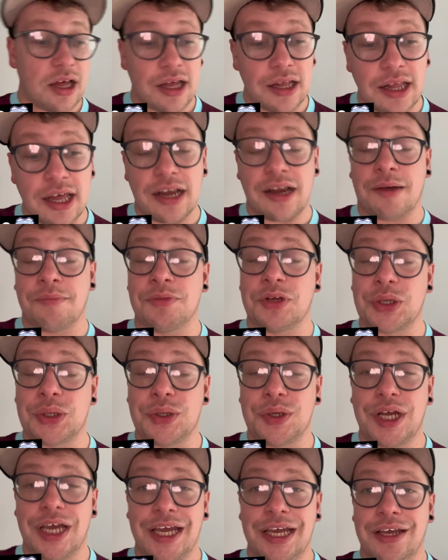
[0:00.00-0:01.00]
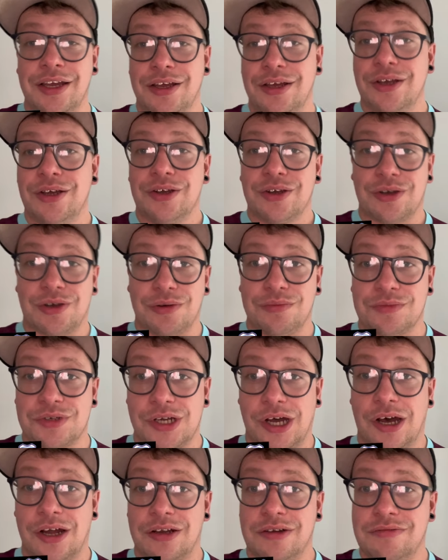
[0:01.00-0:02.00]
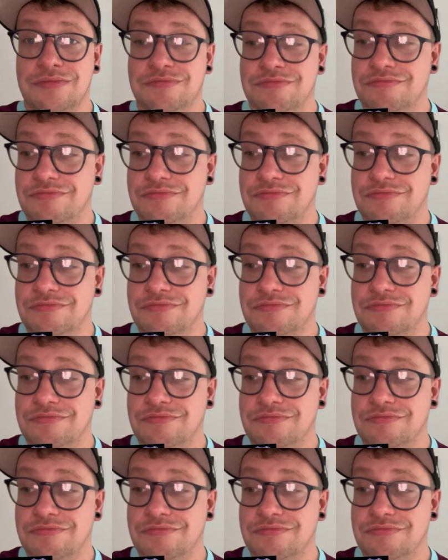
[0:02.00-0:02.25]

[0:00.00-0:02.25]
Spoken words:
then Amdouni comes on,